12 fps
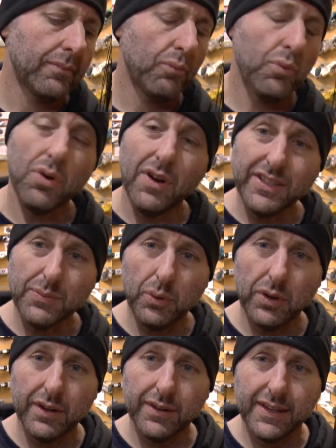Price
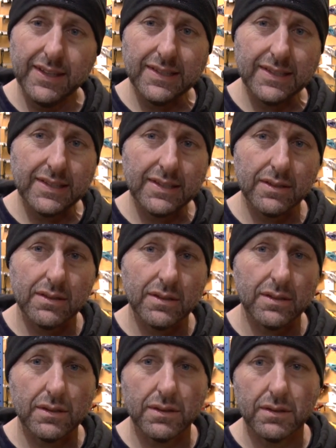point on
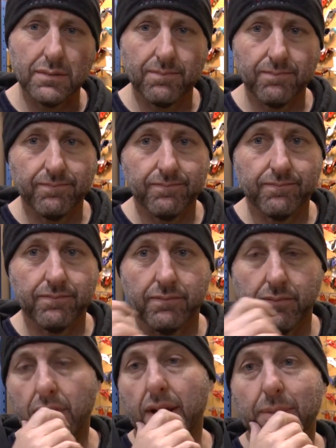this,
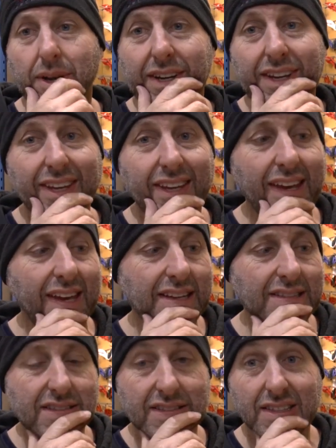I'm going to
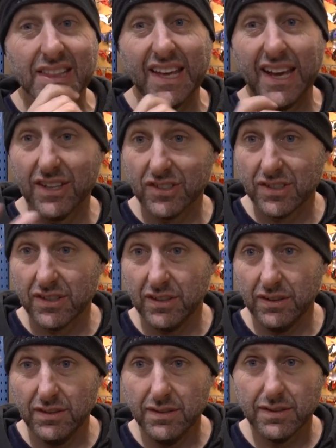guess
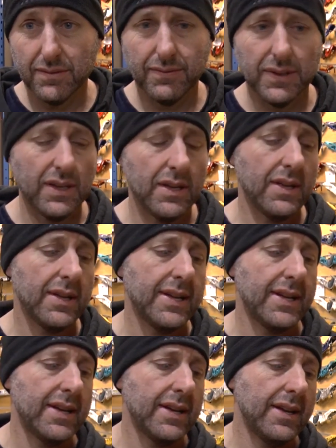
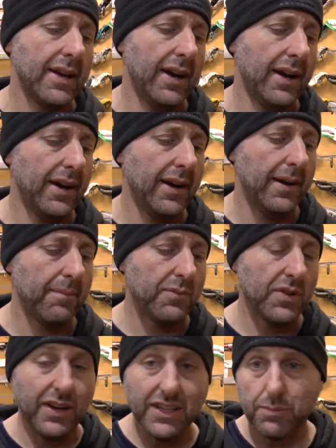$1,000.
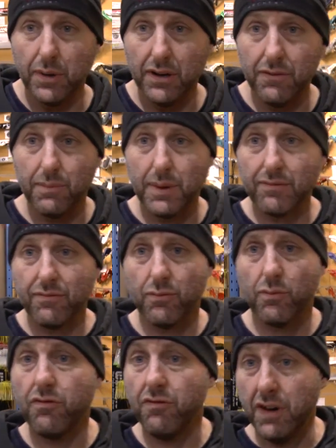Nice bow, been
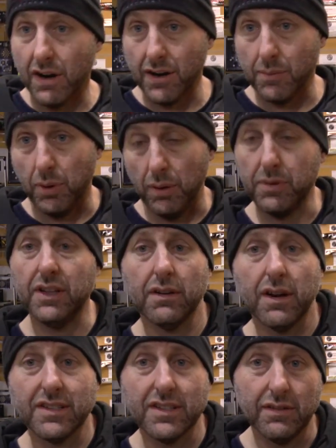very popular.
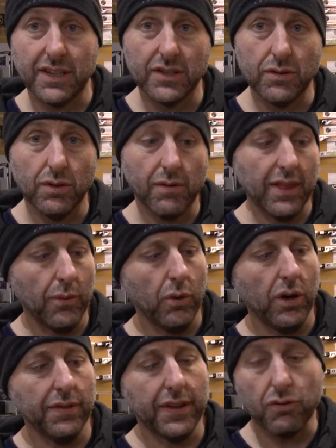I saw these all around the
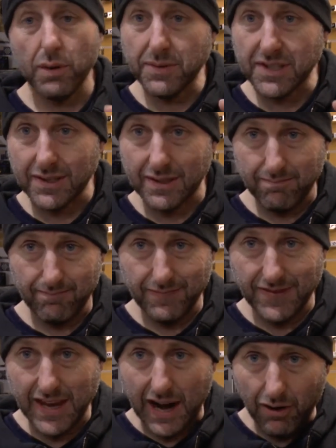world. The grip's
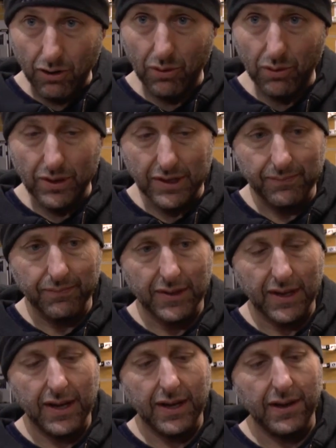narrower
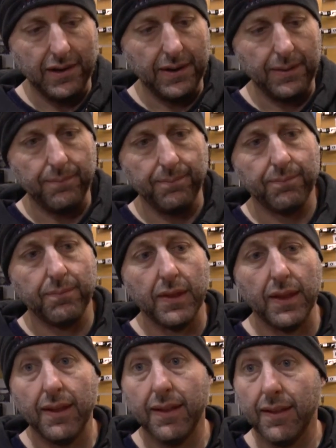
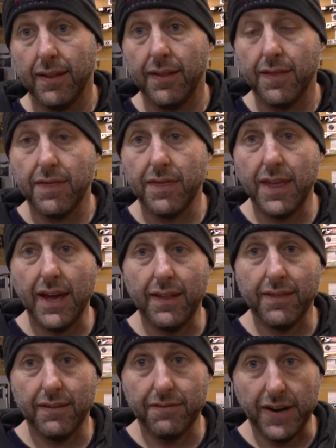
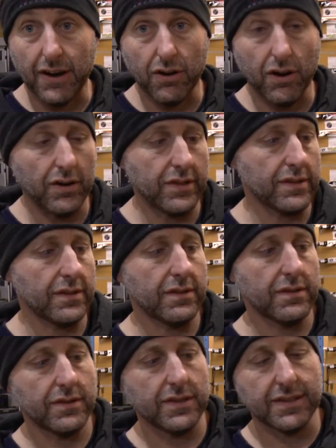than the Pharos
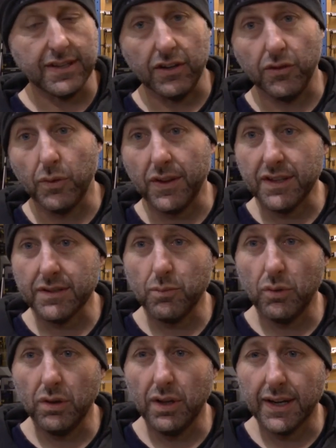to start off with. It's
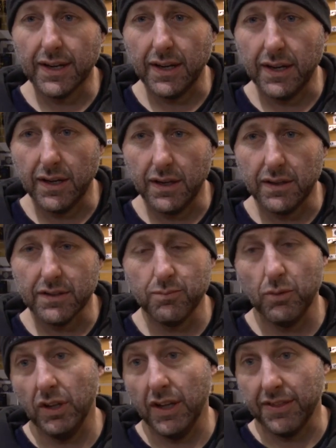more like
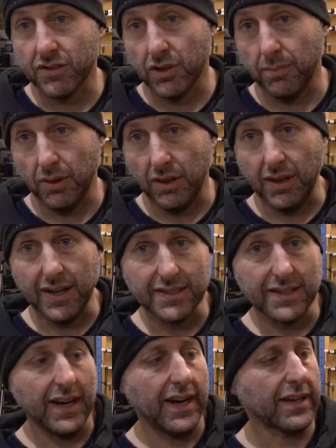the top of the line
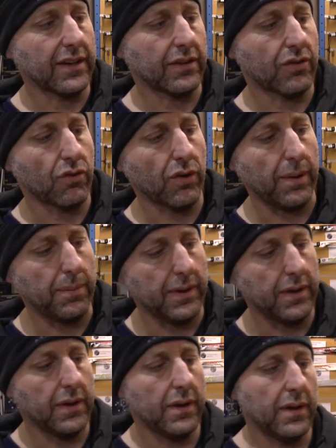target grip.
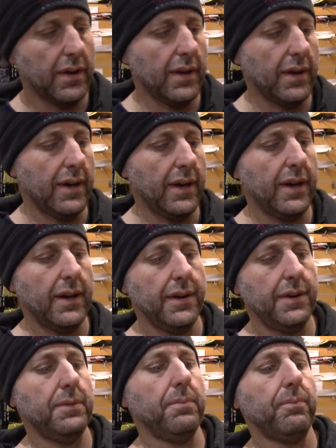
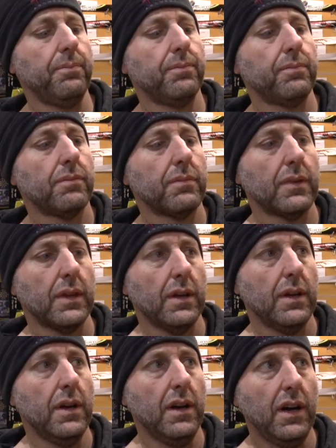High
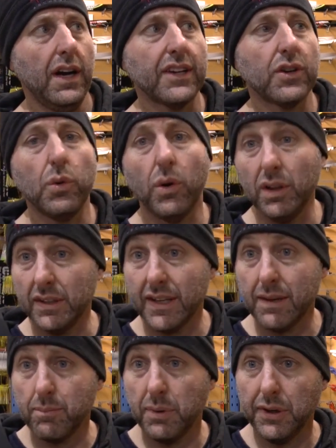
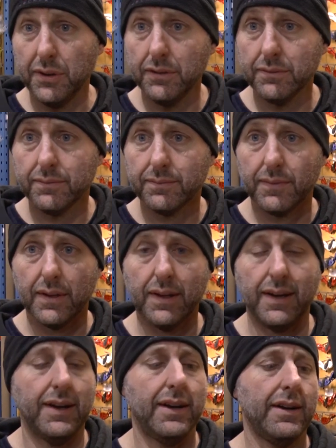quality bow.
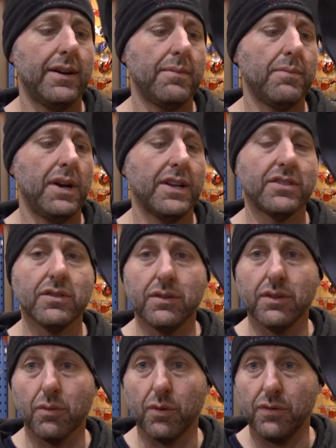I saw
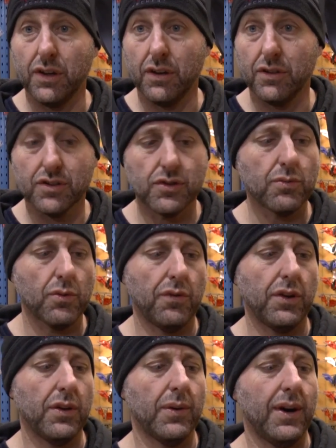the review. This
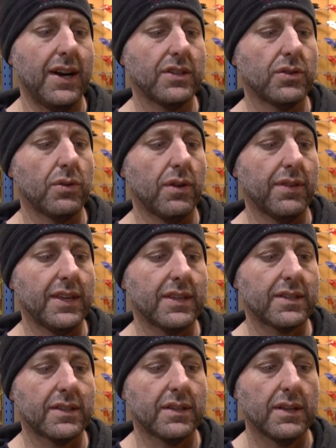review I saw on
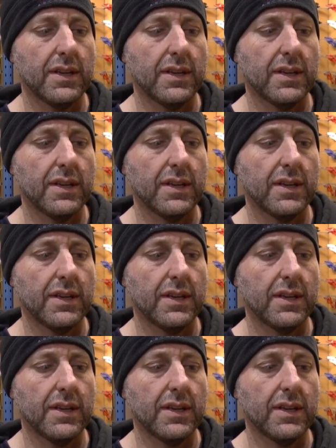this